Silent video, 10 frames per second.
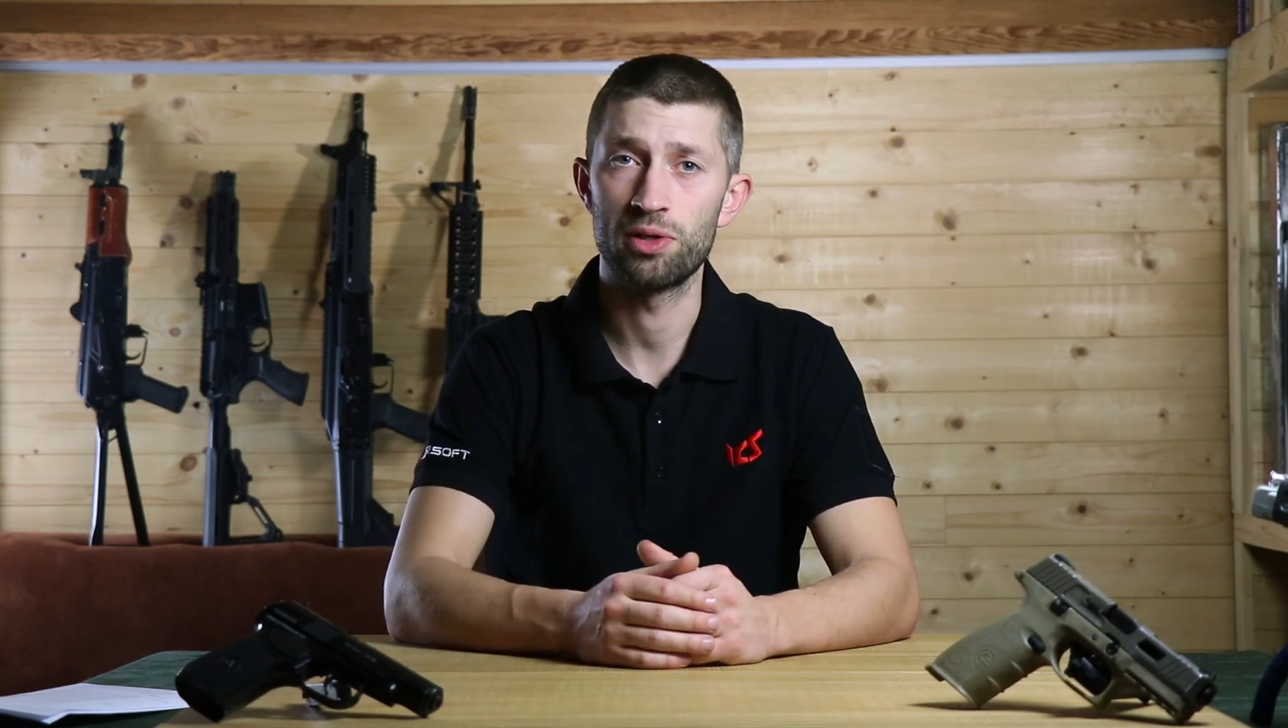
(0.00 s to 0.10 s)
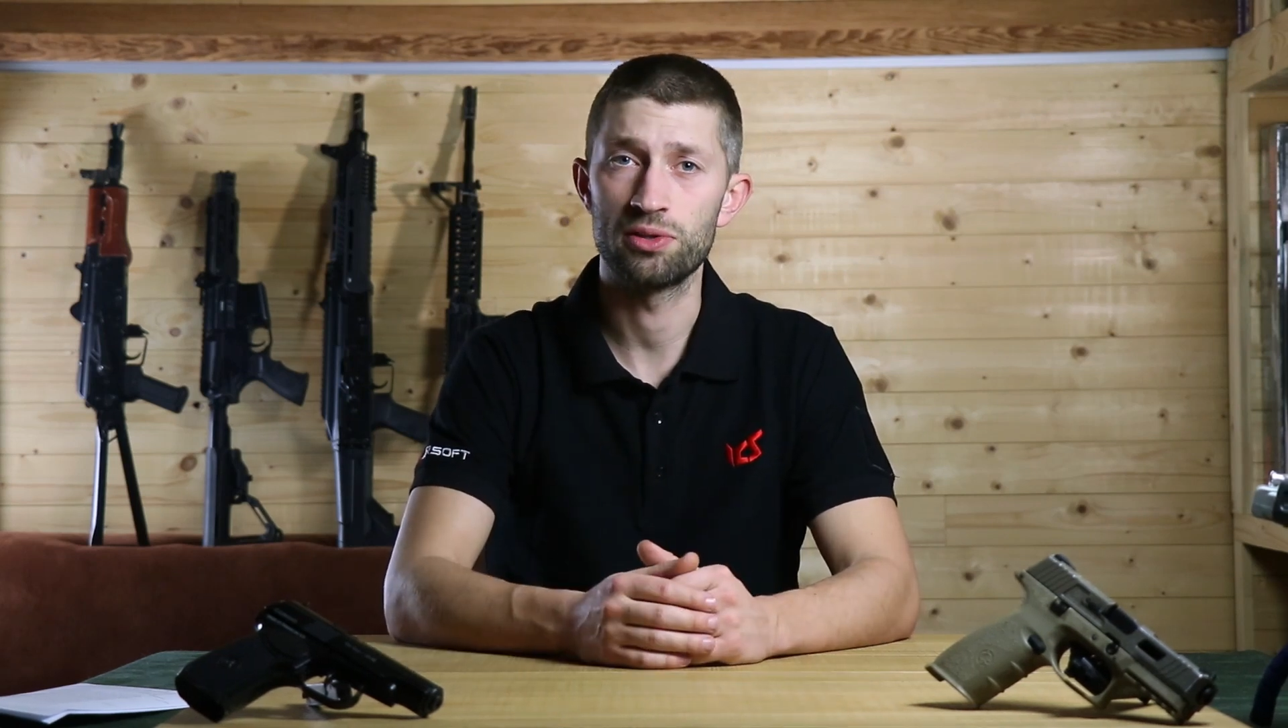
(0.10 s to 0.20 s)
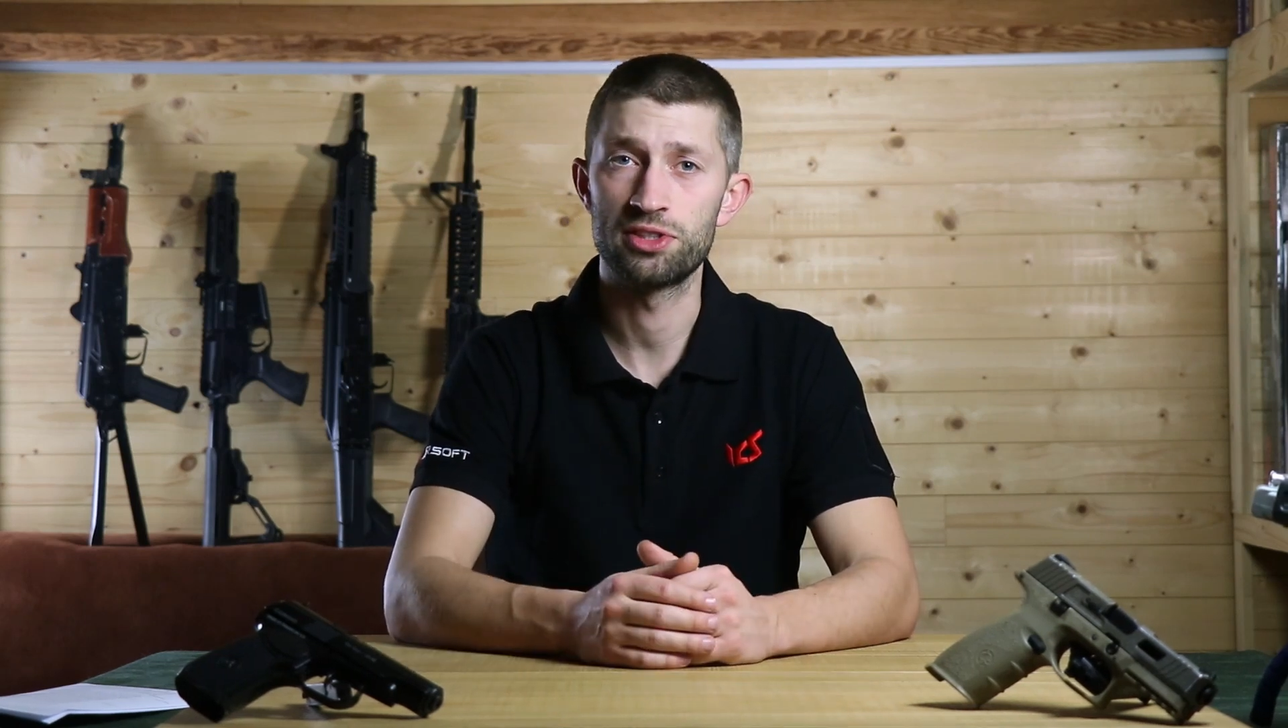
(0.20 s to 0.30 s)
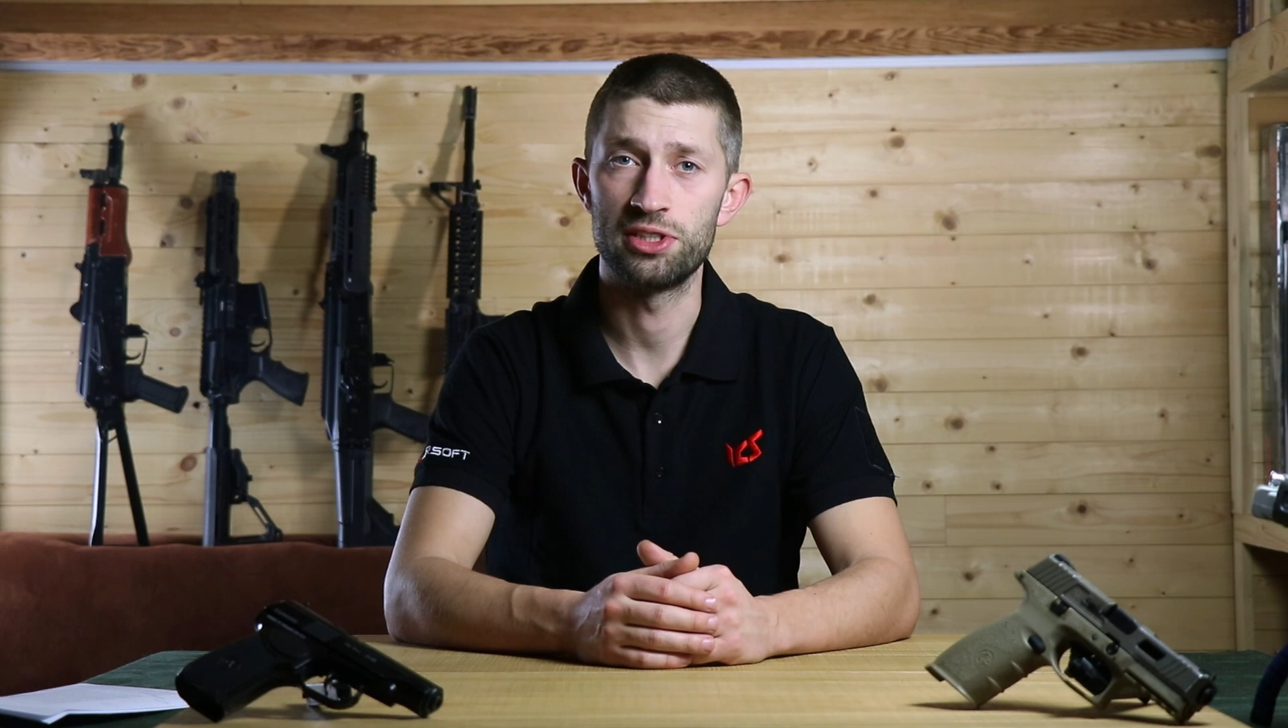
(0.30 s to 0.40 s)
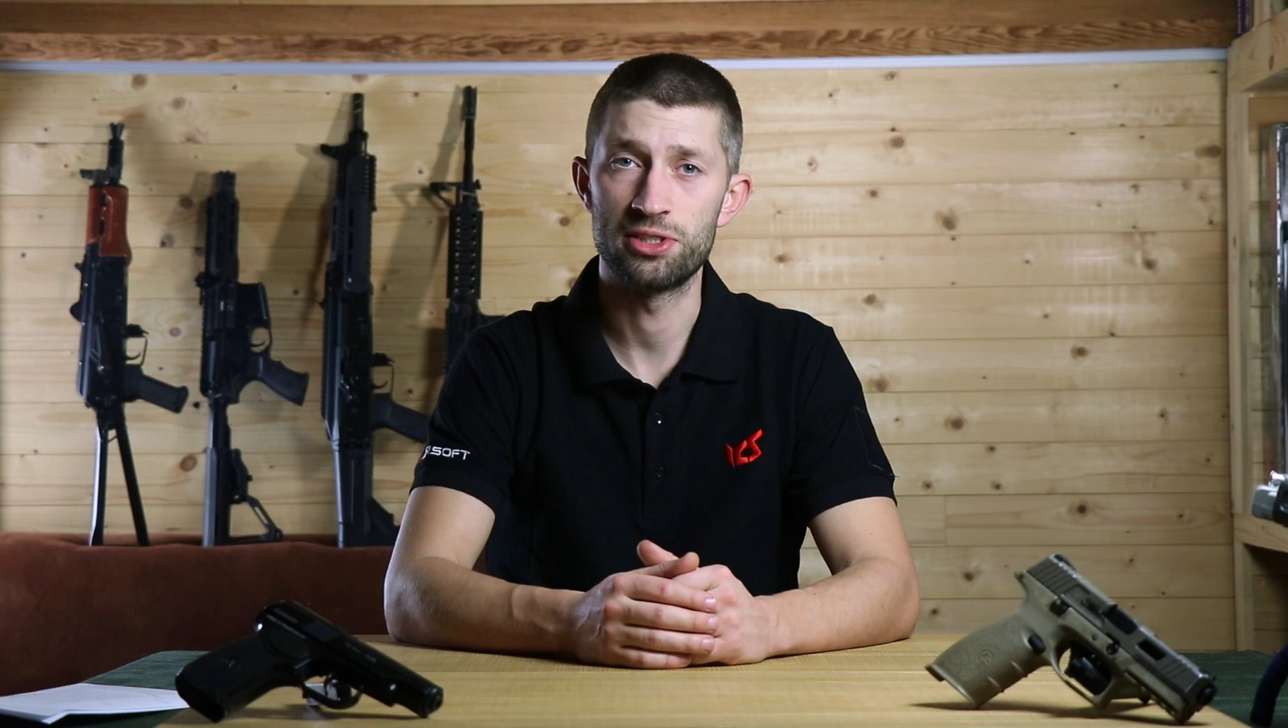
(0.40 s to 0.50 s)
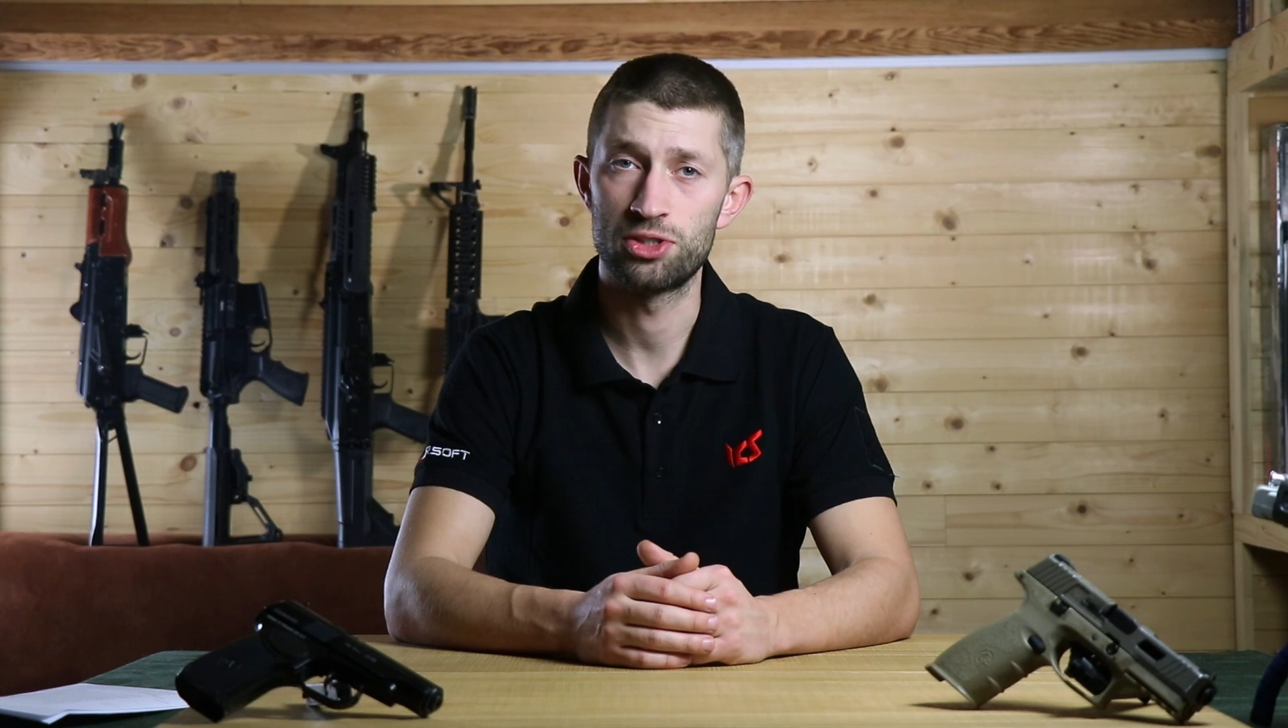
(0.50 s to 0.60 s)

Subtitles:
on since